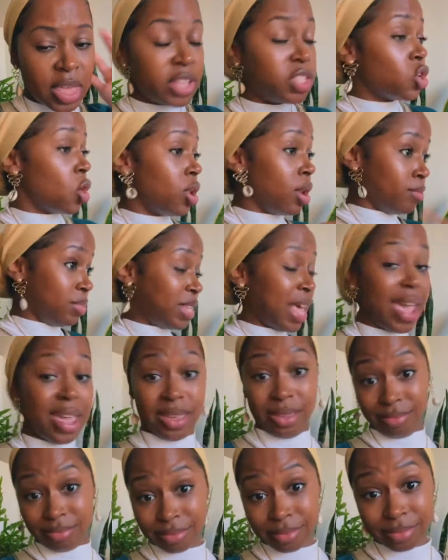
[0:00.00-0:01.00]
That's all I'm
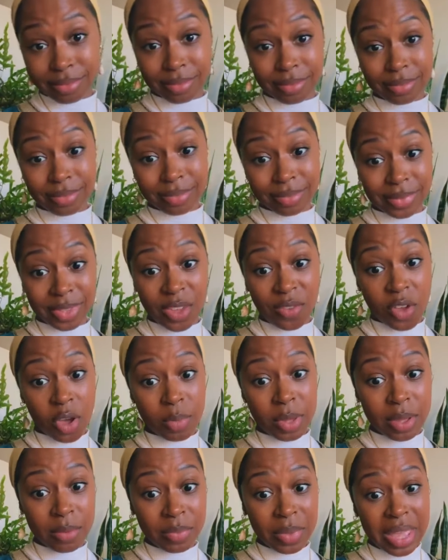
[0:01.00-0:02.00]
saying. You
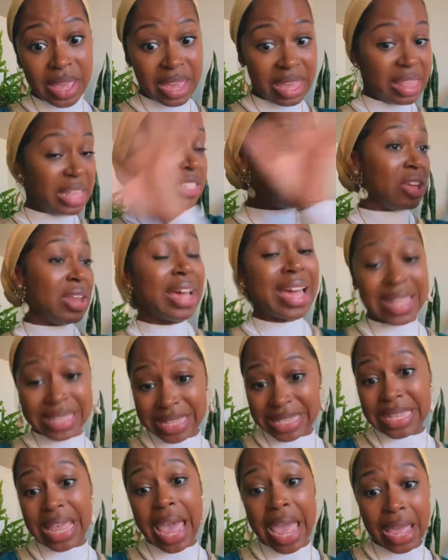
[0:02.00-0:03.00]
feel me? And that's all I
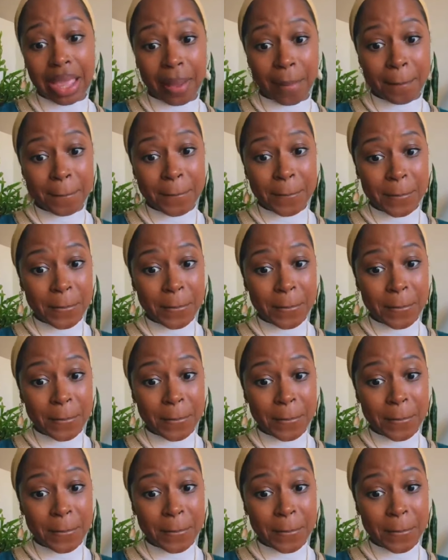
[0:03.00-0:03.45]
have to say.